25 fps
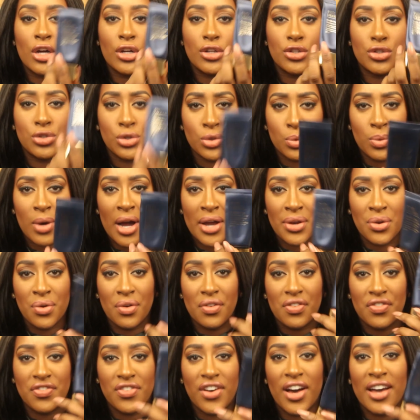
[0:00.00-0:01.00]
do I not
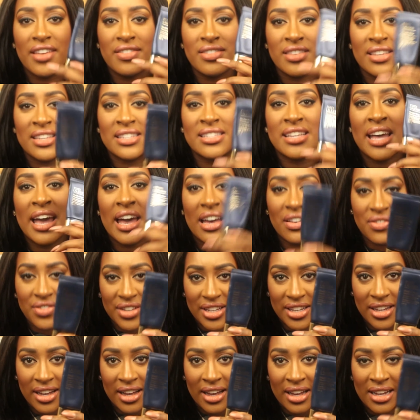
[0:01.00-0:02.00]
find this
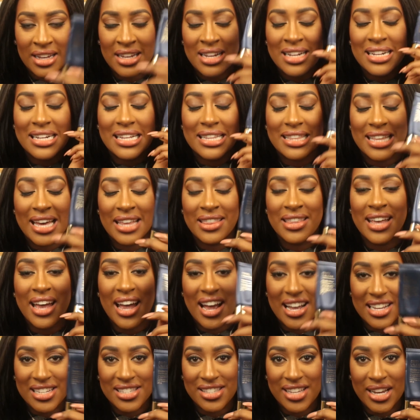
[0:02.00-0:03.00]
heavier than the
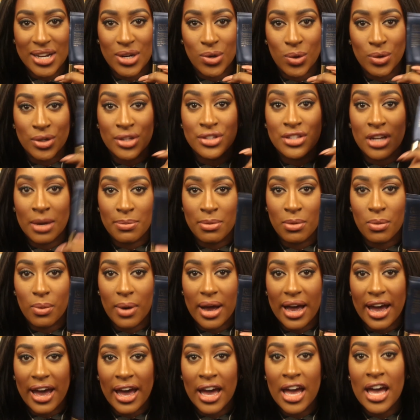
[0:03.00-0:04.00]
Estee Lauder Double
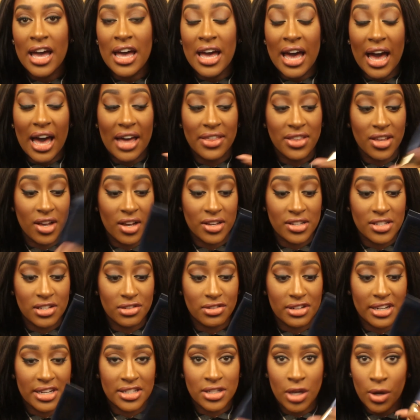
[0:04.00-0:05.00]
Wear? And the answer
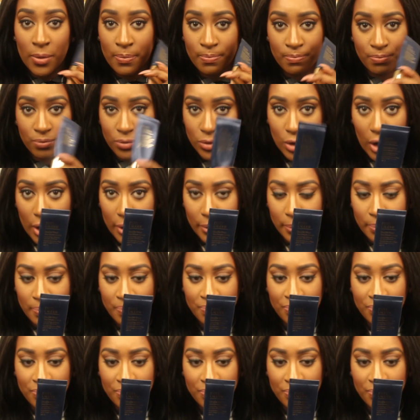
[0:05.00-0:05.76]
is no.